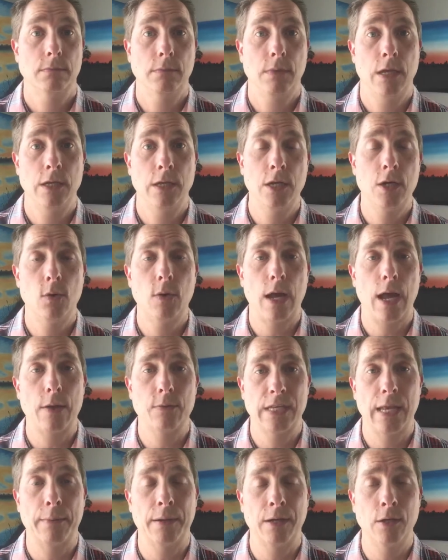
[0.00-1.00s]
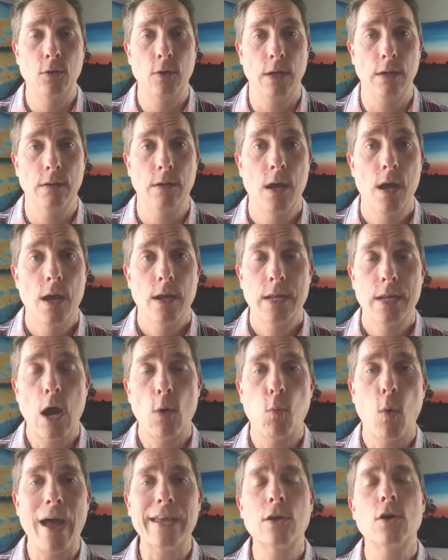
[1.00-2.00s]
And you know what? I was able to do it. Now,
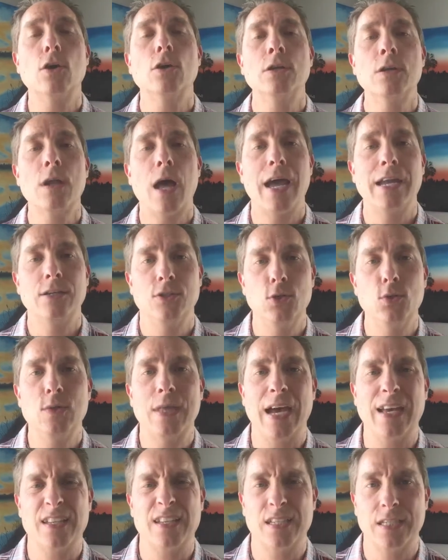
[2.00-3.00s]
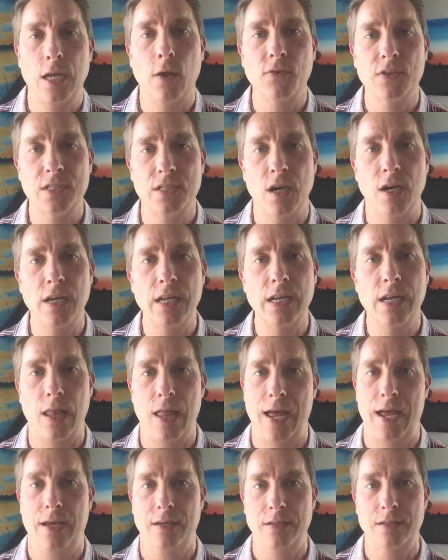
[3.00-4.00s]
why couldn't I do that self-study
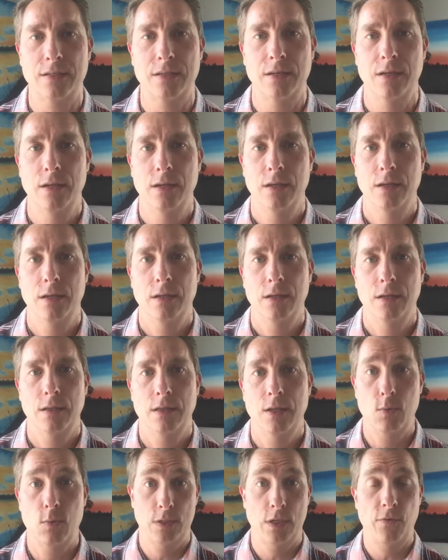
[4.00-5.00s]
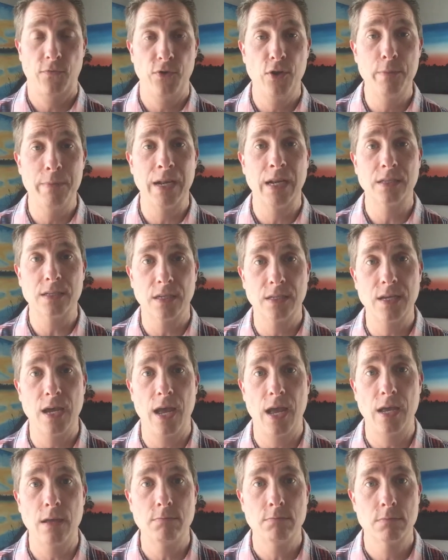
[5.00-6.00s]
class that was a few minutes a
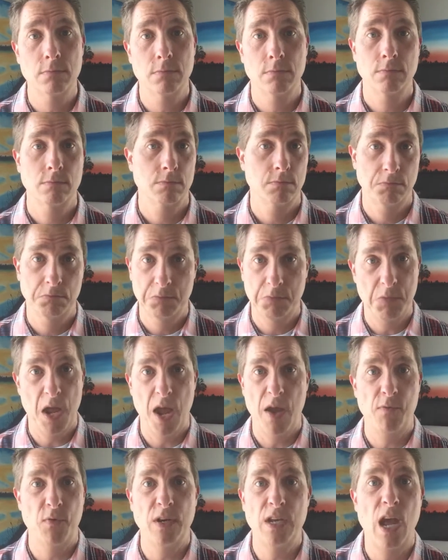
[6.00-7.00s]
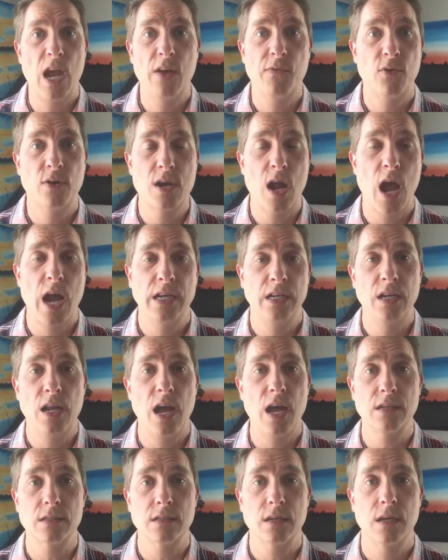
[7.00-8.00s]
day, every day for 90
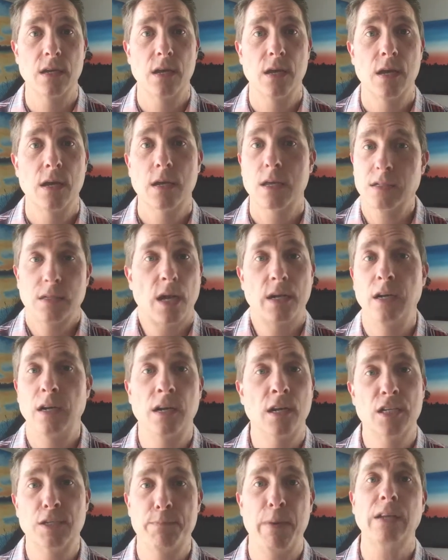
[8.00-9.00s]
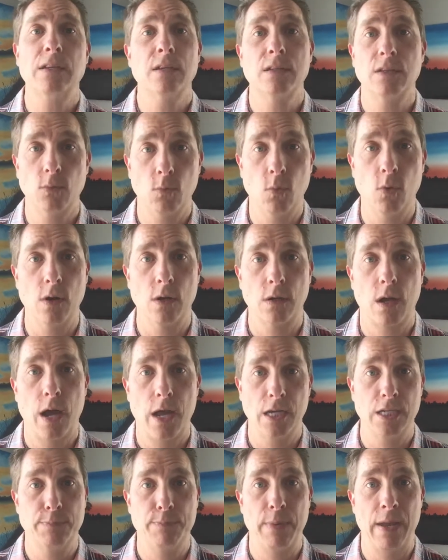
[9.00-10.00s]
days? Because I didn't expect it to work. I
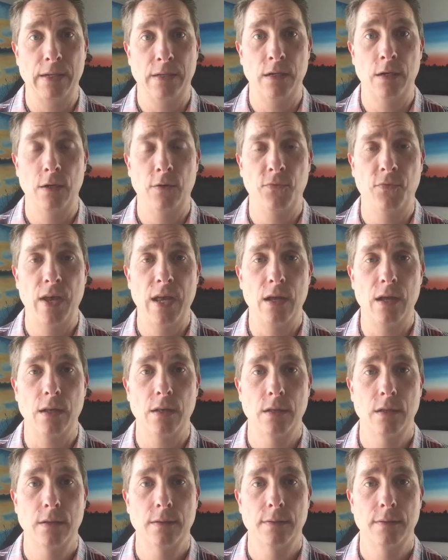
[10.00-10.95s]
expected it to fail.